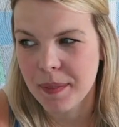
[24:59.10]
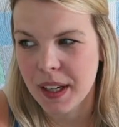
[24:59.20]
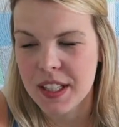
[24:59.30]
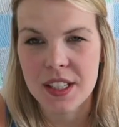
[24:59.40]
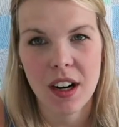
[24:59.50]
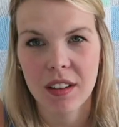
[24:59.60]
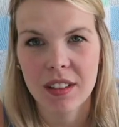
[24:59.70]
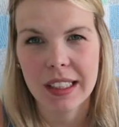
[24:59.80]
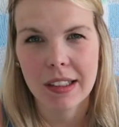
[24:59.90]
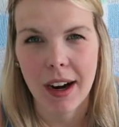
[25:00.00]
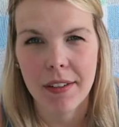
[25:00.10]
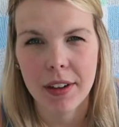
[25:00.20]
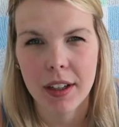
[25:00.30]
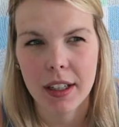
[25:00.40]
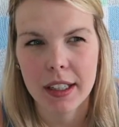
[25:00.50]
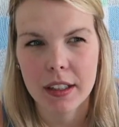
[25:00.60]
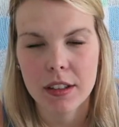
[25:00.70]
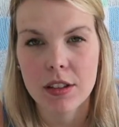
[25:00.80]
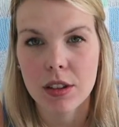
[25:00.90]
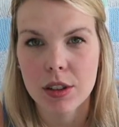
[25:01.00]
It's not really graphic or anything, so